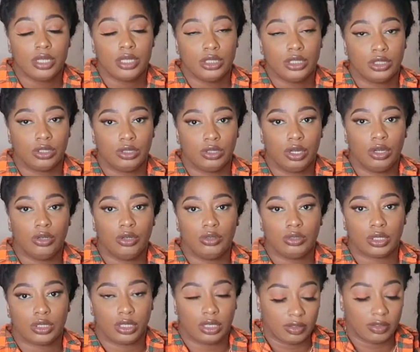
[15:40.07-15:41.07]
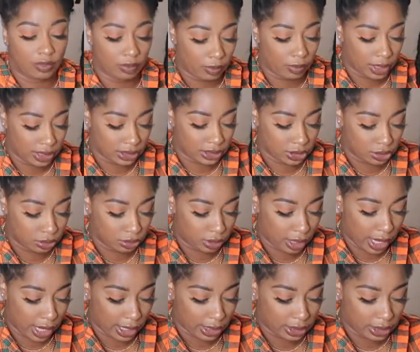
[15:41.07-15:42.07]
So those are different ways that you
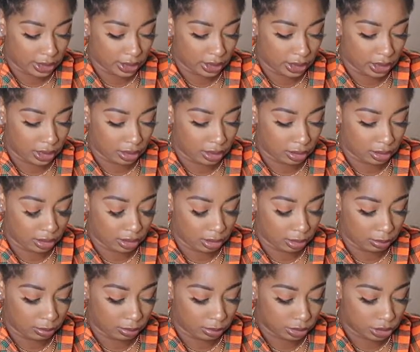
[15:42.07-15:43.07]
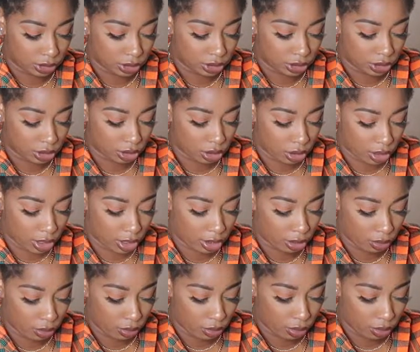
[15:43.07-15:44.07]
can actually
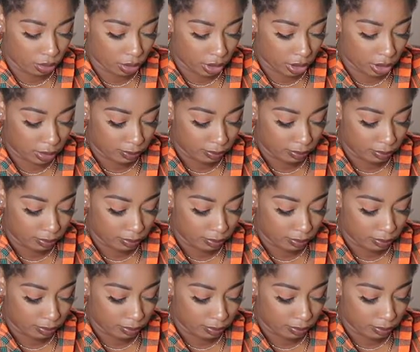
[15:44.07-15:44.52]
start on